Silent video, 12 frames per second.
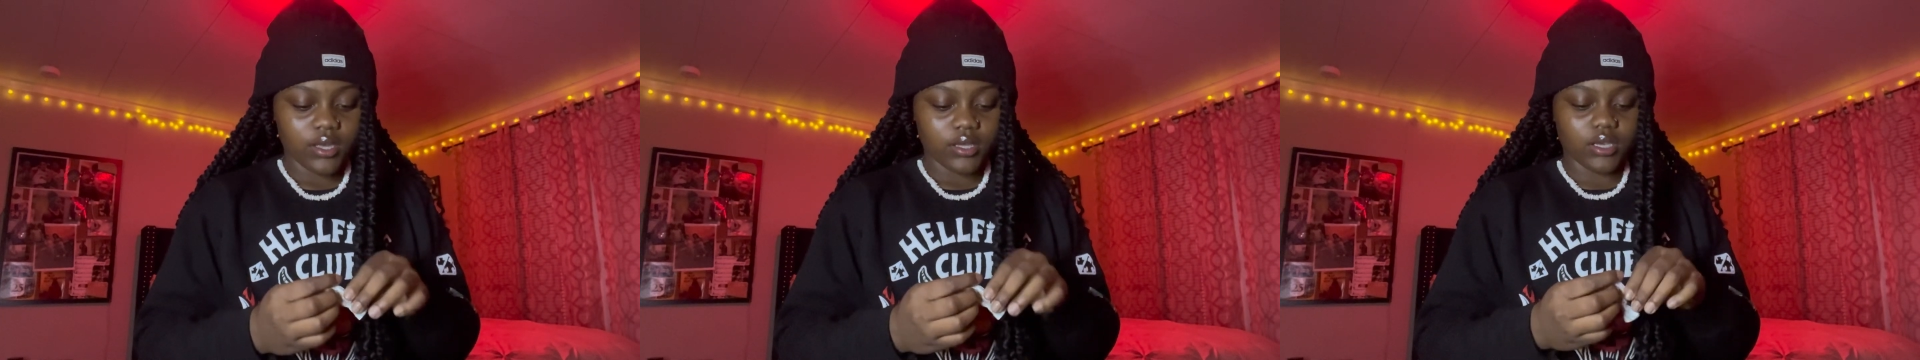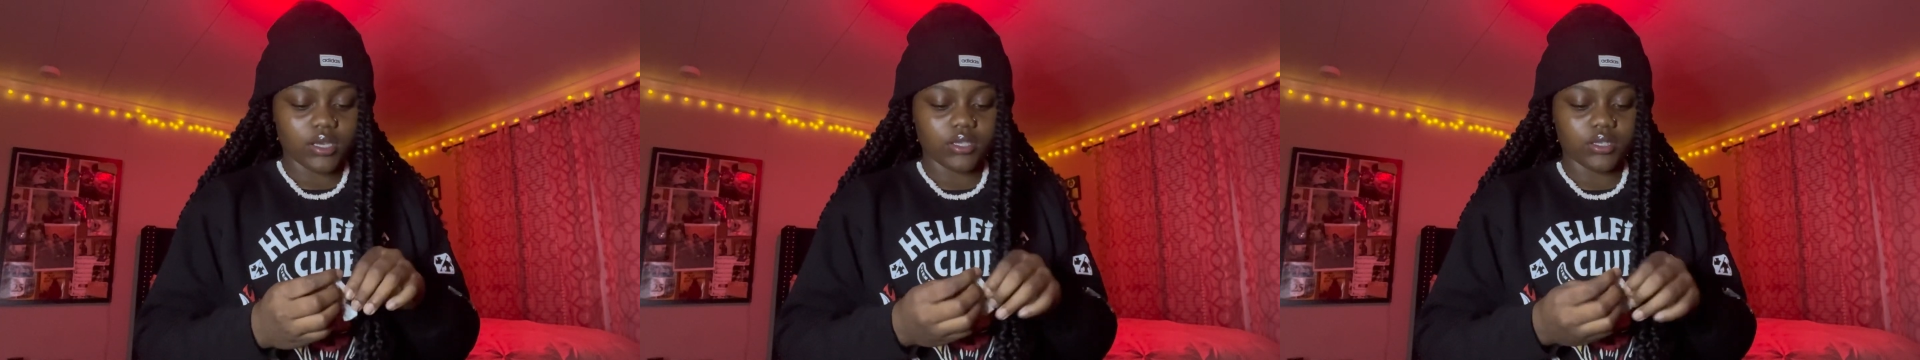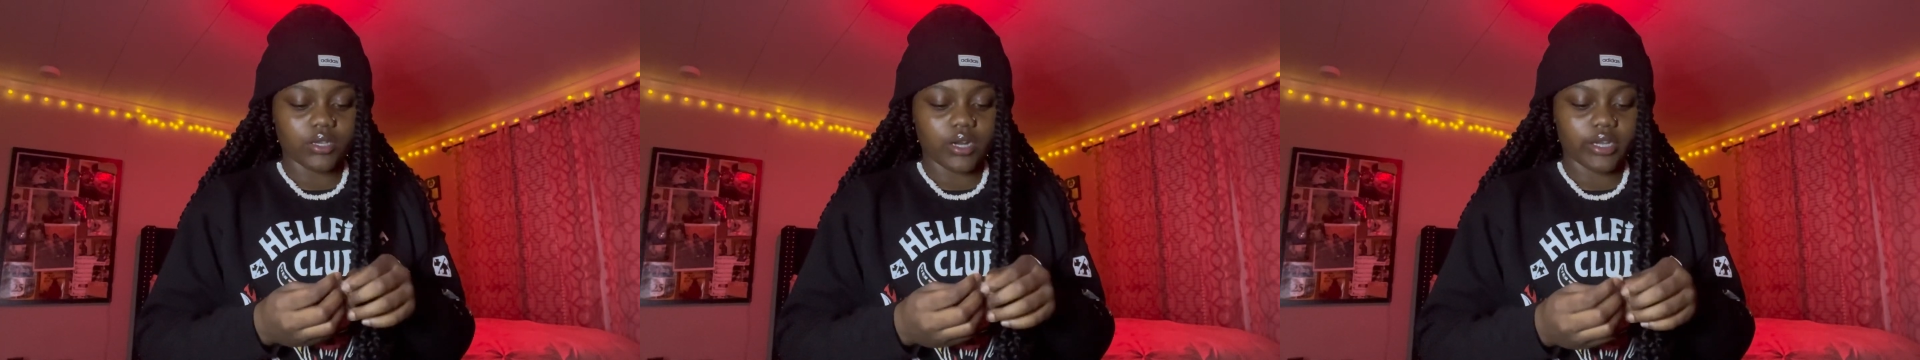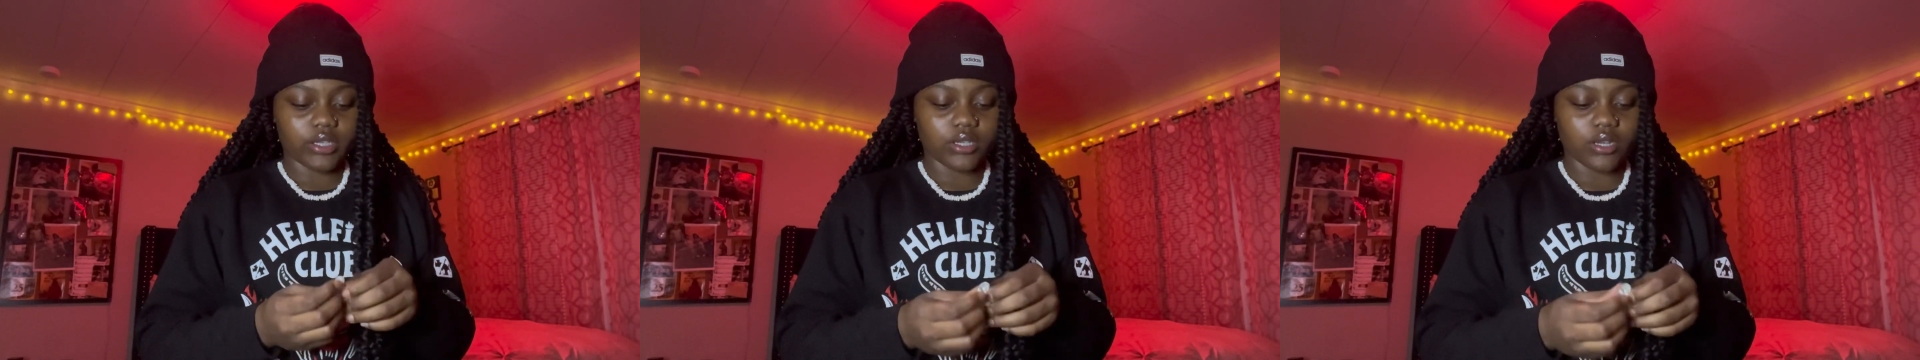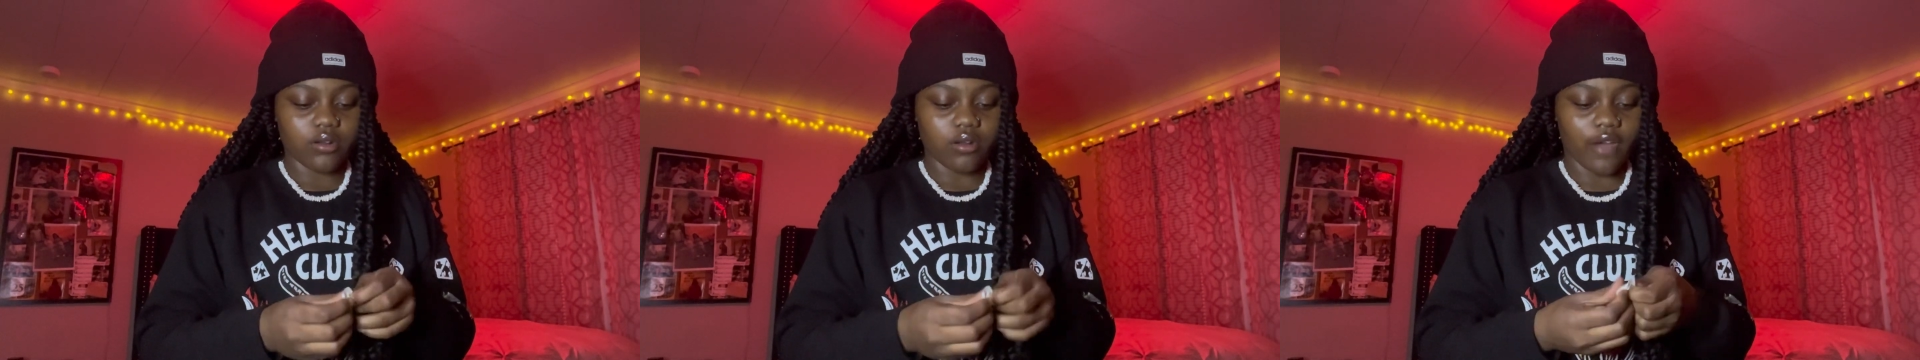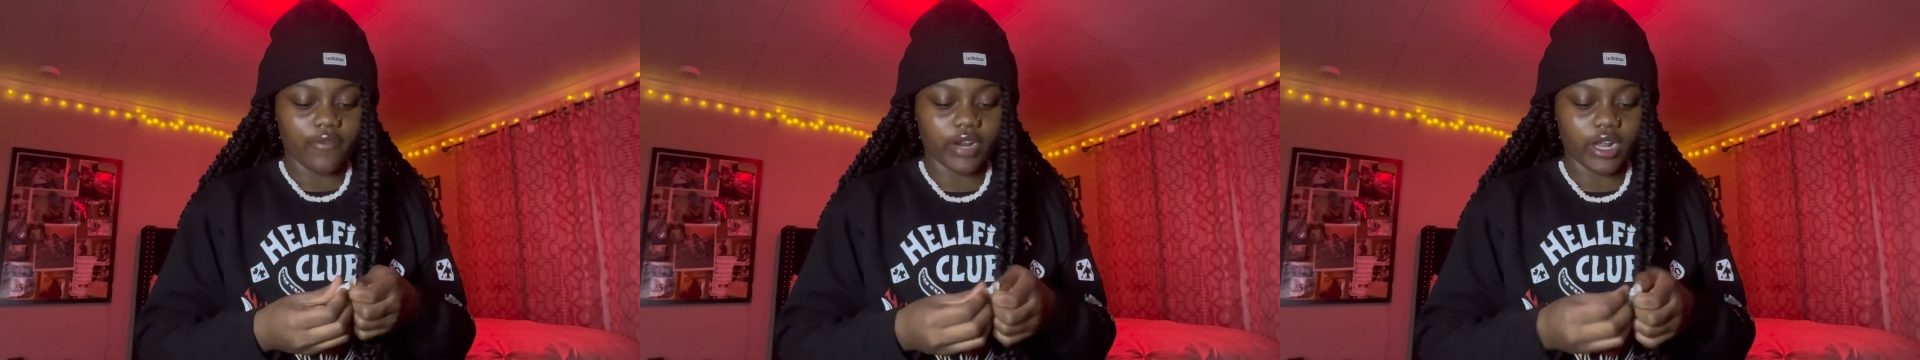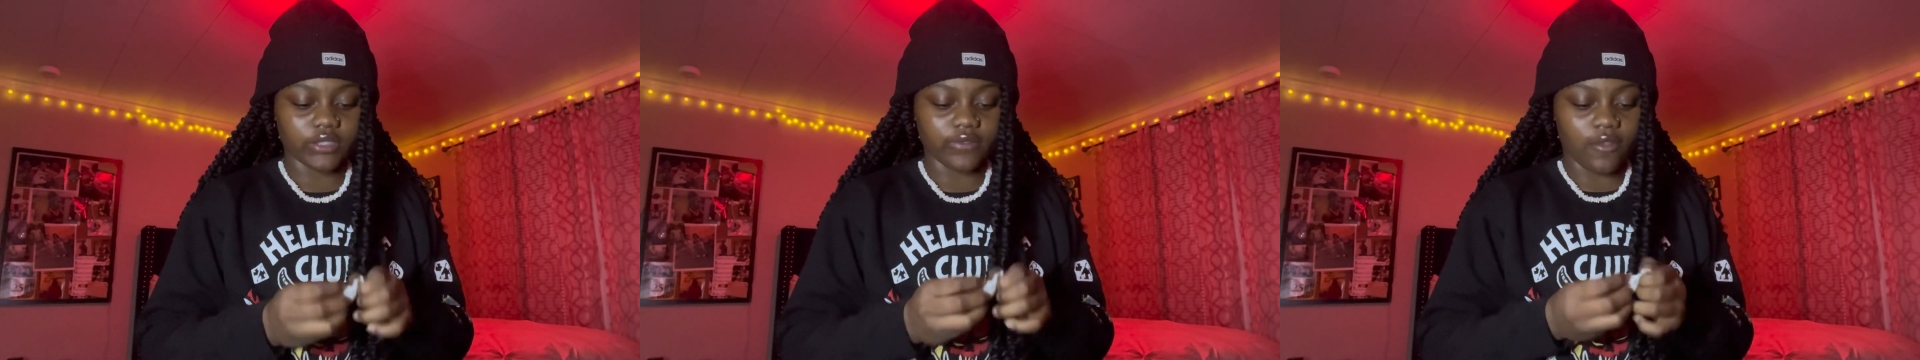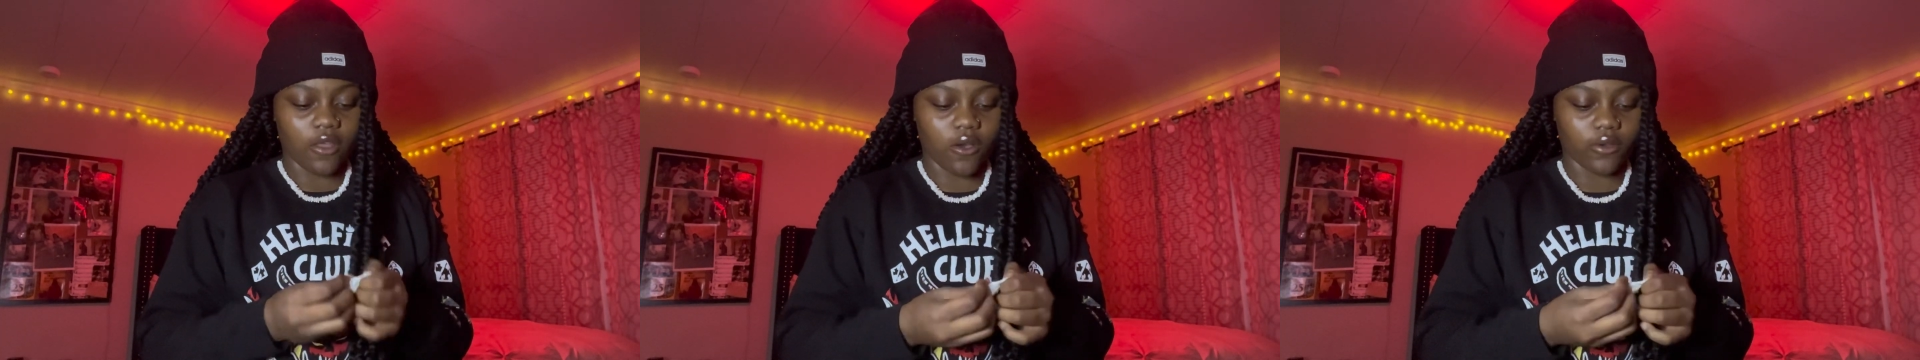take the trash out. I forgot to
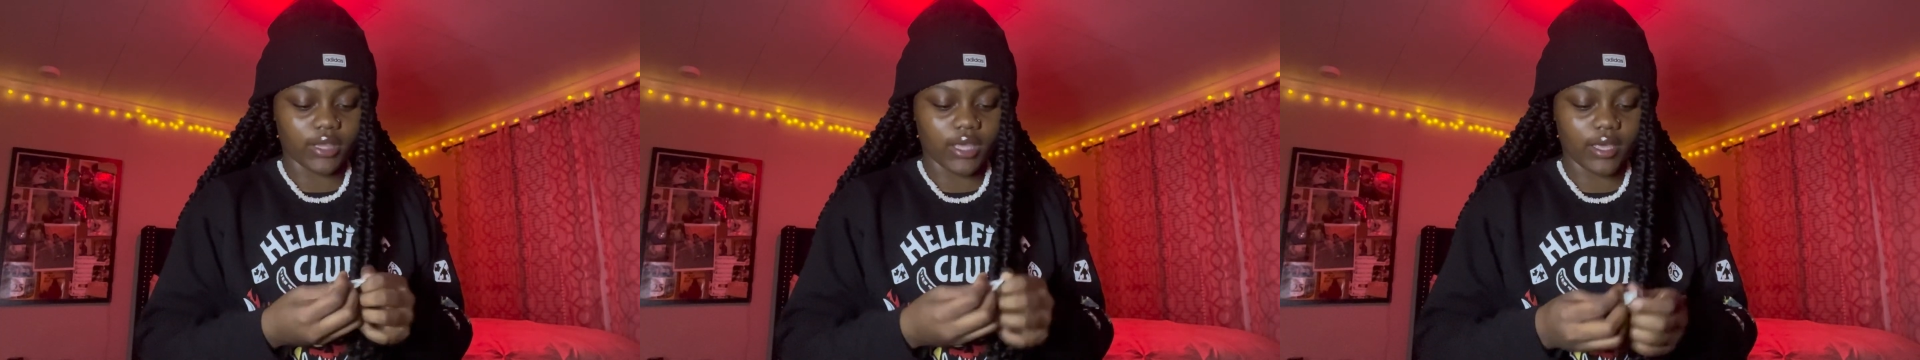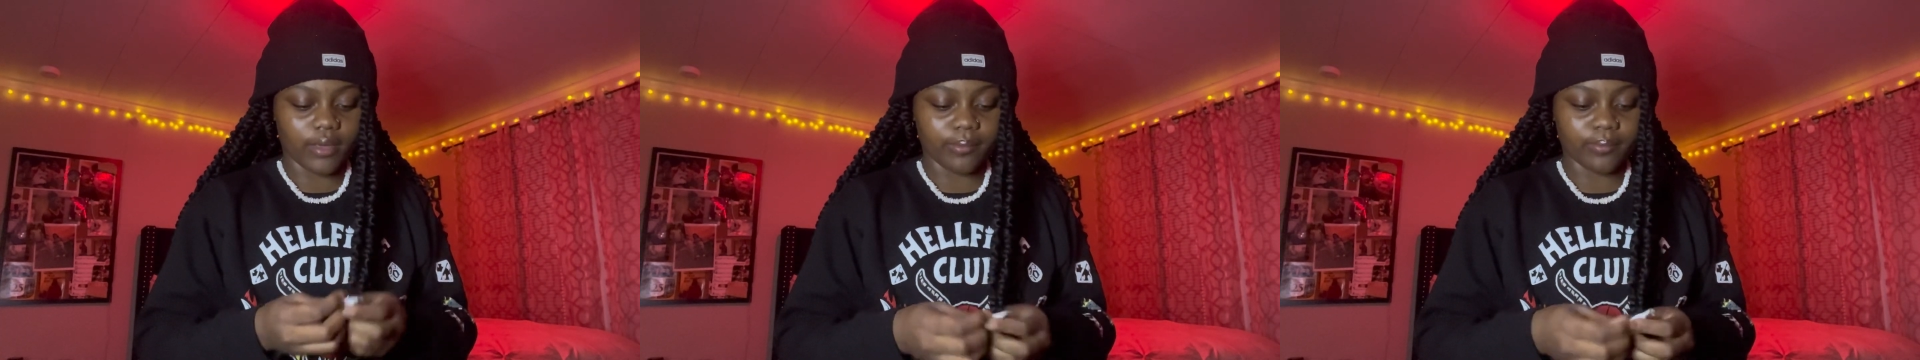vlog that,